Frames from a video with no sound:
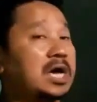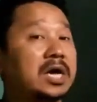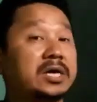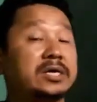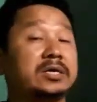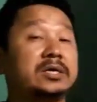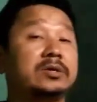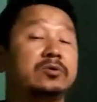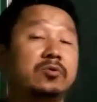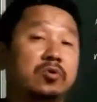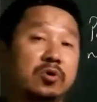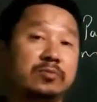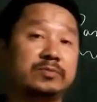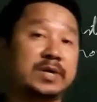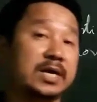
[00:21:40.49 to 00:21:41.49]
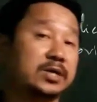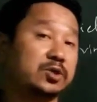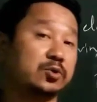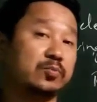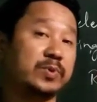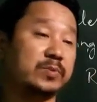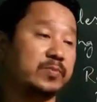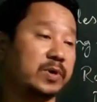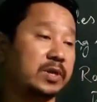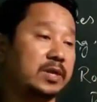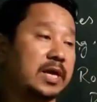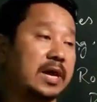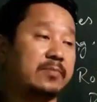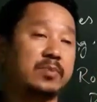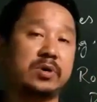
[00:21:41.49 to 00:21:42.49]
I hope that you
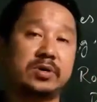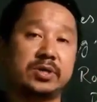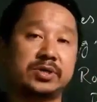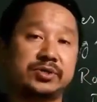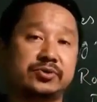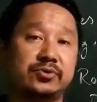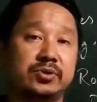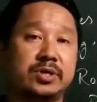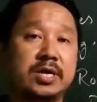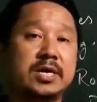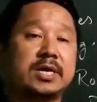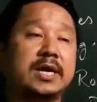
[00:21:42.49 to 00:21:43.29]
people have understood,